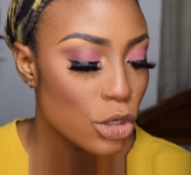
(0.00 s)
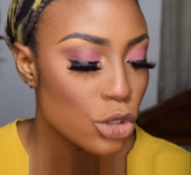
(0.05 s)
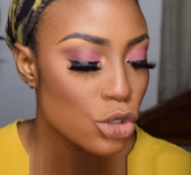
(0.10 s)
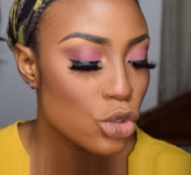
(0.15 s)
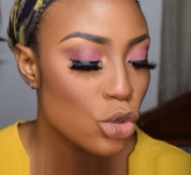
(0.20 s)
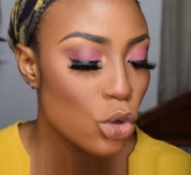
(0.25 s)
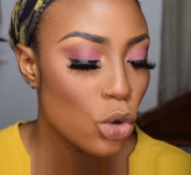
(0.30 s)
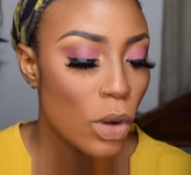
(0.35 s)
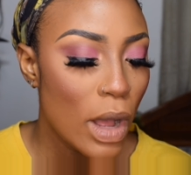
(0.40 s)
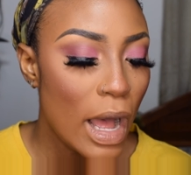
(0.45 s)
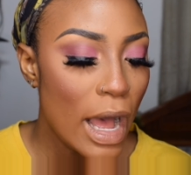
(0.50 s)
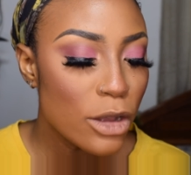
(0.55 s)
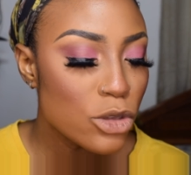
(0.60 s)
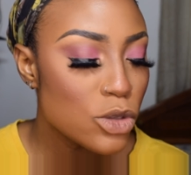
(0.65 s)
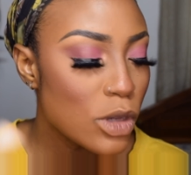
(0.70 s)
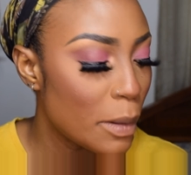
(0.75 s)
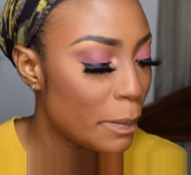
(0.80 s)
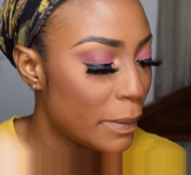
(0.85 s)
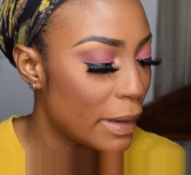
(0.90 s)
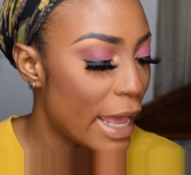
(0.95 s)
So how
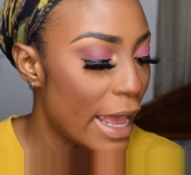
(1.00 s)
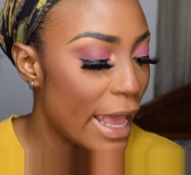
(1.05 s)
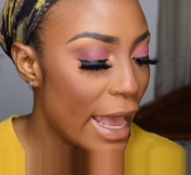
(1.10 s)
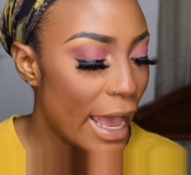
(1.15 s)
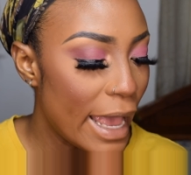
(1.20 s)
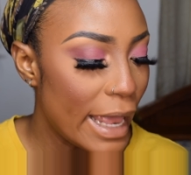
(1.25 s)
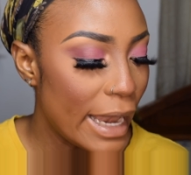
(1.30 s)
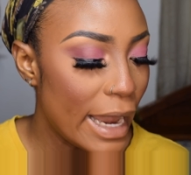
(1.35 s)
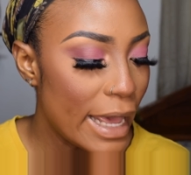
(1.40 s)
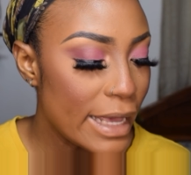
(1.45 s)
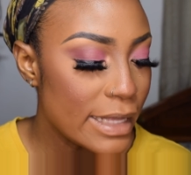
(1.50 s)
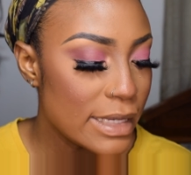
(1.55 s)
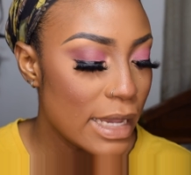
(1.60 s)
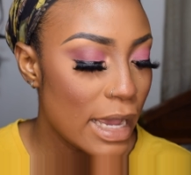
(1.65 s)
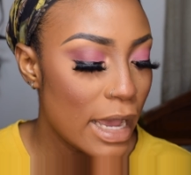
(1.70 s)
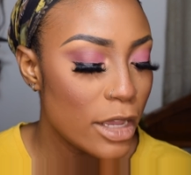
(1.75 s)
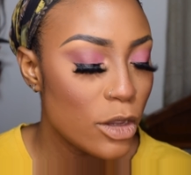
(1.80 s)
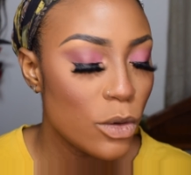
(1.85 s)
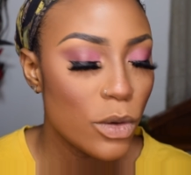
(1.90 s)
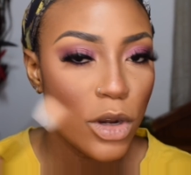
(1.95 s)
to apply
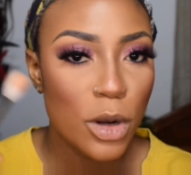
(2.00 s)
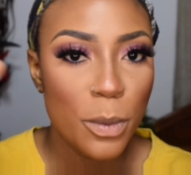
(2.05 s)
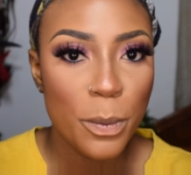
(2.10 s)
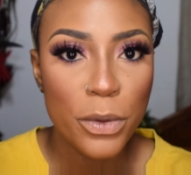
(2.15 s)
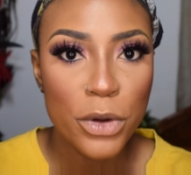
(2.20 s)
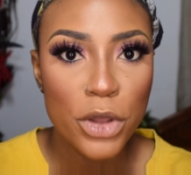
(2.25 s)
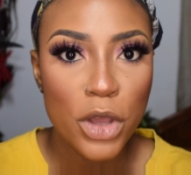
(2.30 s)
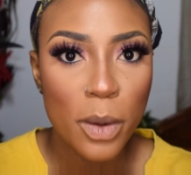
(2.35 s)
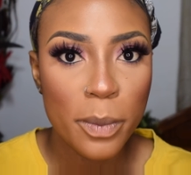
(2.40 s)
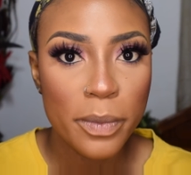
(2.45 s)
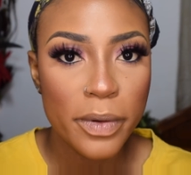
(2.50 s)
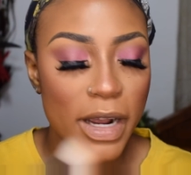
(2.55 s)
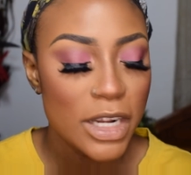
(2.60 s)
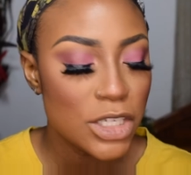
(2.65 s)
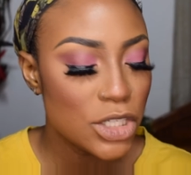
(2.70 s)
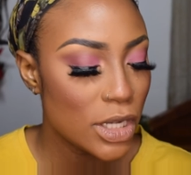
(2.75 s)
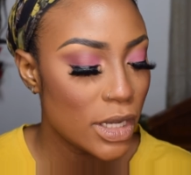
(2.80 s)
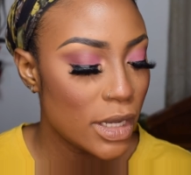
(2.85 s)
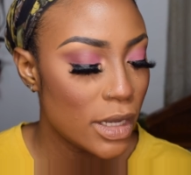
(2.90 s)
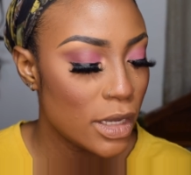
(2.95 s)
highlighter: you want to put your
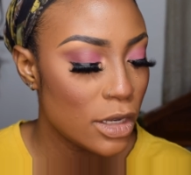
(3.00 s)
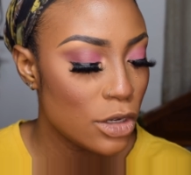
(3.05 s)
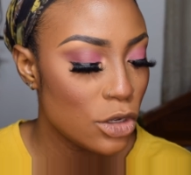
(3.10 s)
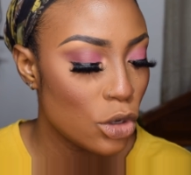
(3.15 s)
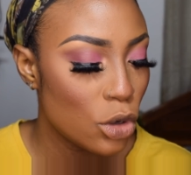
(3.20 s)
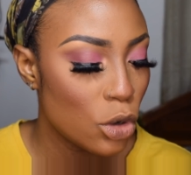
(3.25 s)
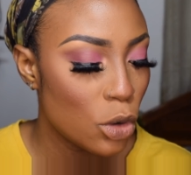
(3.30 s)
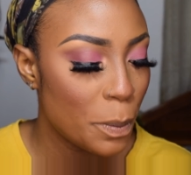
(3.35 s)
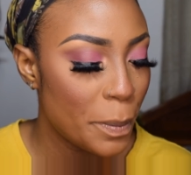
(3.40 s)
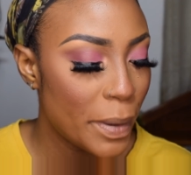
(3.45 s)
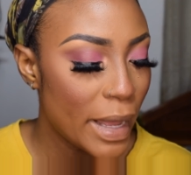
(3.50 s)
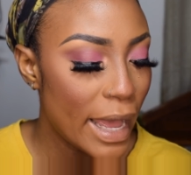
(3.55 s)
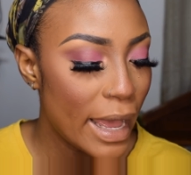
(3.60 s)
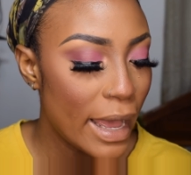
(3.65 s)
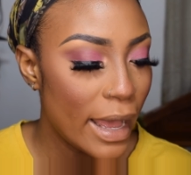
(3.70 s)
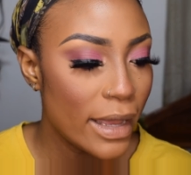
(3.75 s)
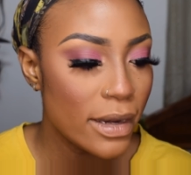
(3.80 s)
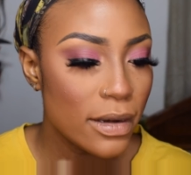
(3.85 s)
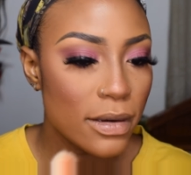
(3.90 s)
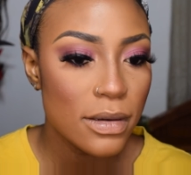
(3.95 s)
brush in your
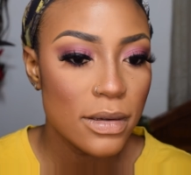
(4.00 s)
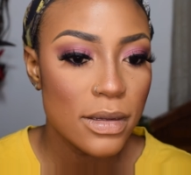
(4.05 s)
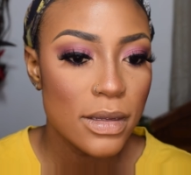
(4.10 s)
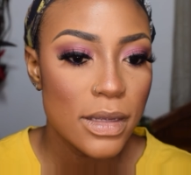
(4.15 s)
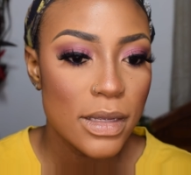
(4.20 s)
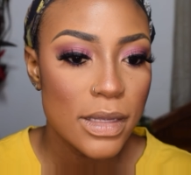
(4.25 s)
pan,